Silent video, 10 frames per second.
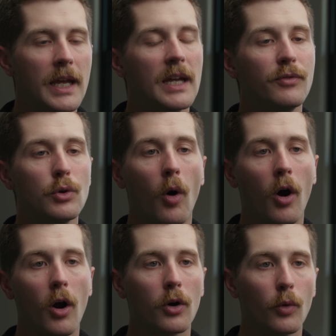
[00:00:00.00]
If you
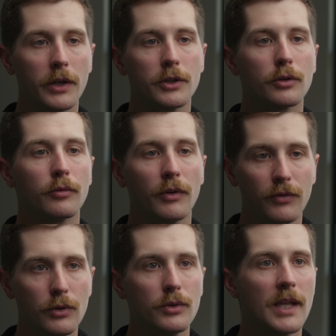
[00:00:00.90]
are going to
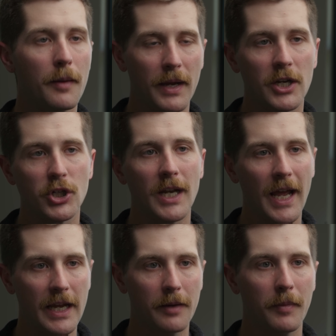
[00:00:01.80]
refuse that patient
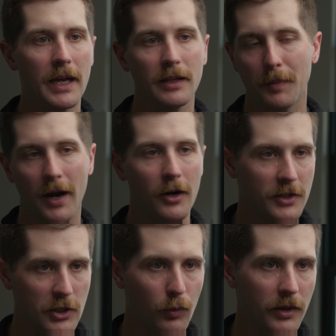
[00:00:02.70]
AMA, the parent
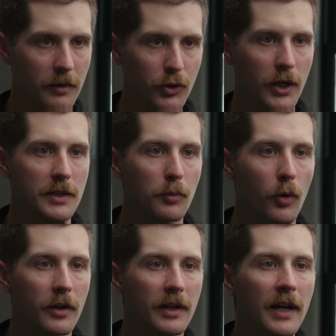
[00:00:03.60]
doesn't want them
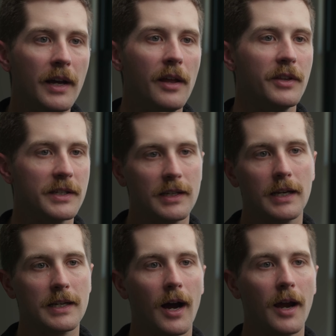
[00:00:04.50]
transported, this is
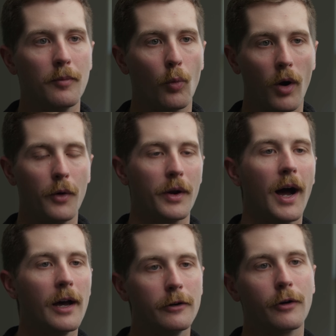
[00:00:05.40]
a time where I would
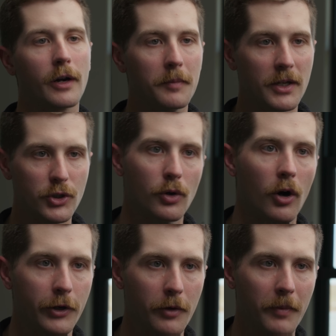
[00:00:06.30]
highly recommend you
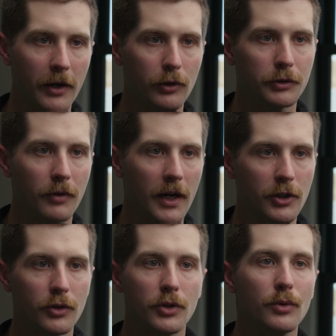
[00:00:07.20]
call your medical
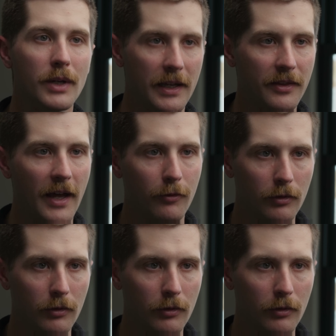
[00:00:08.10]
director to get that